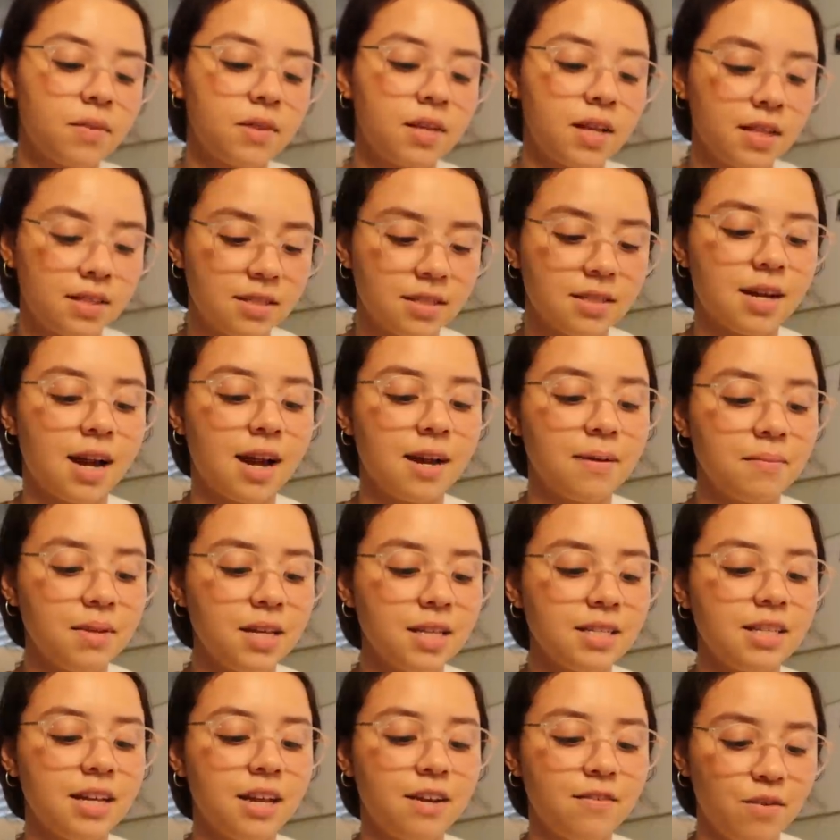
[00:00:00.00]
it's
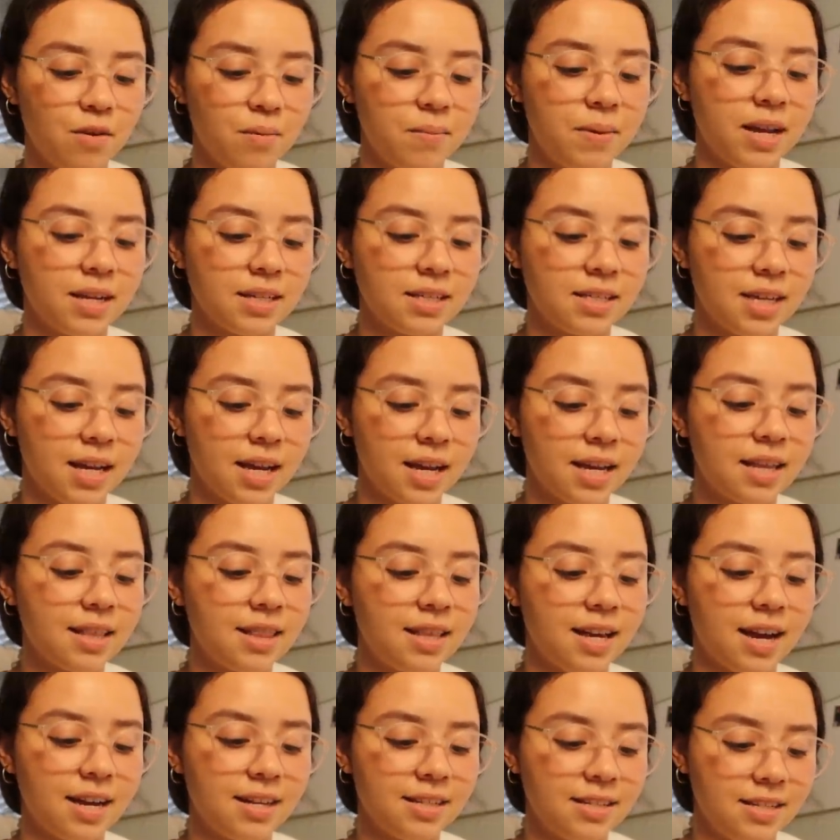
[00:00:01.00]
timeless and romantic,
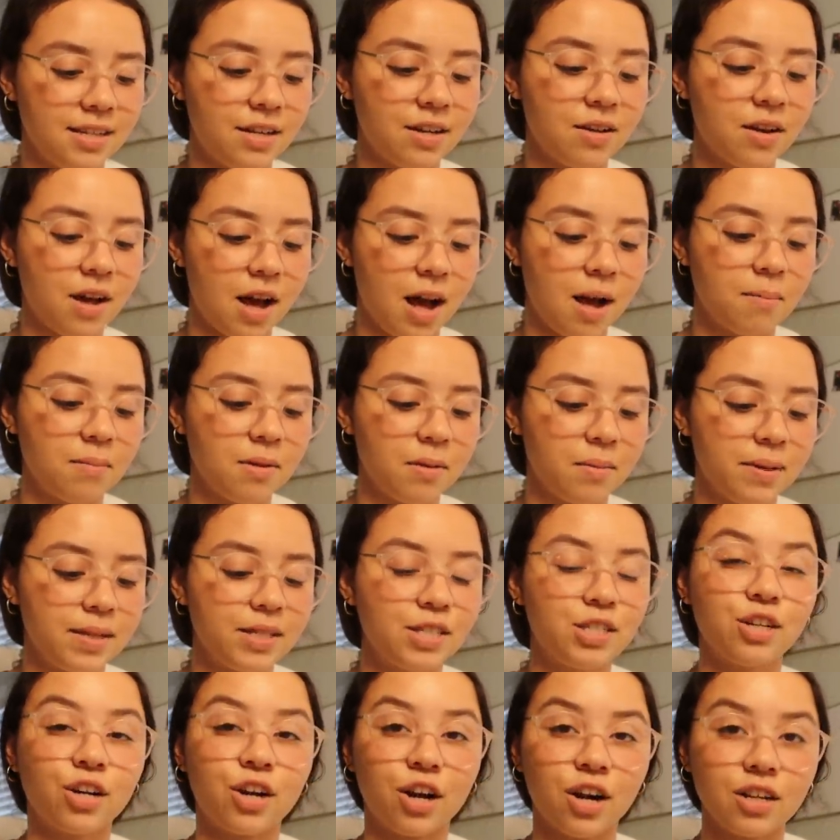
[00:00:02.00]
the ideal
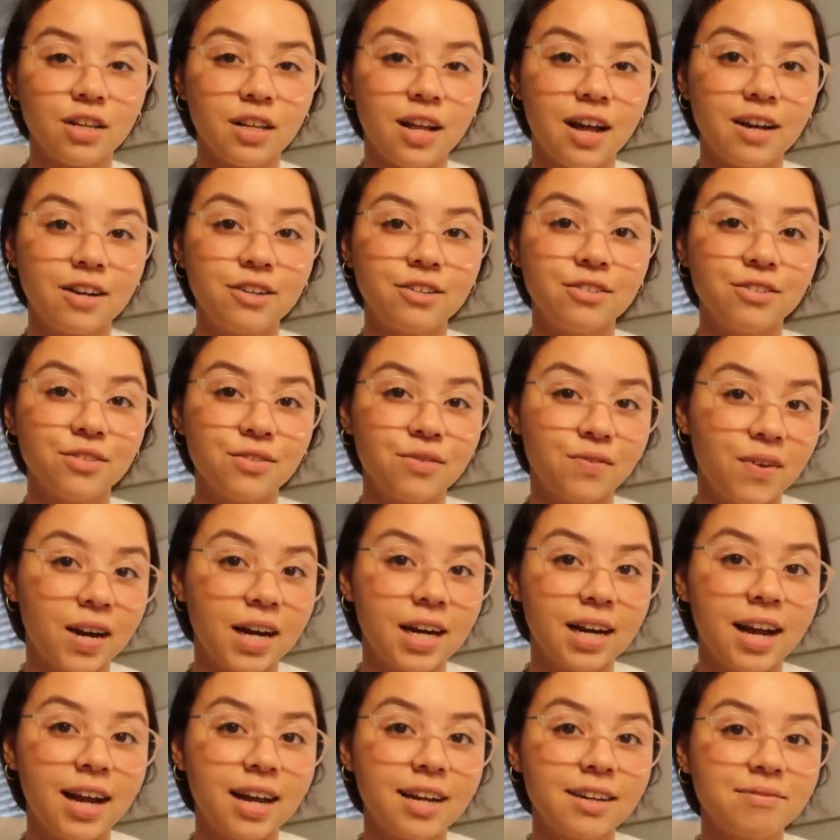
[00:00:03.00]
complement to Carloto's
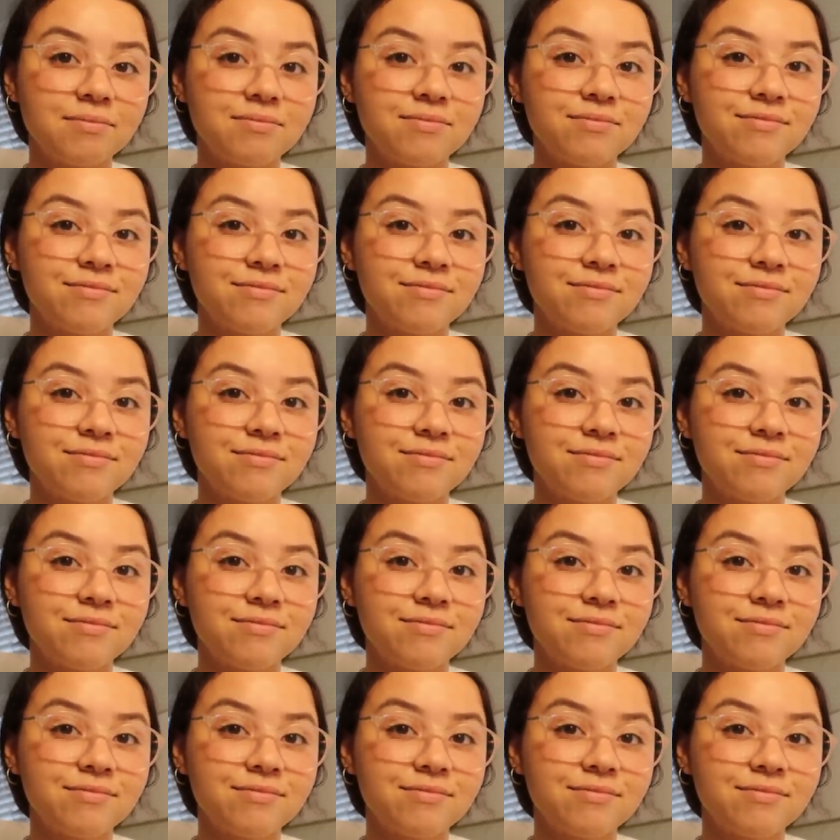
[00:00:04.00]
writing.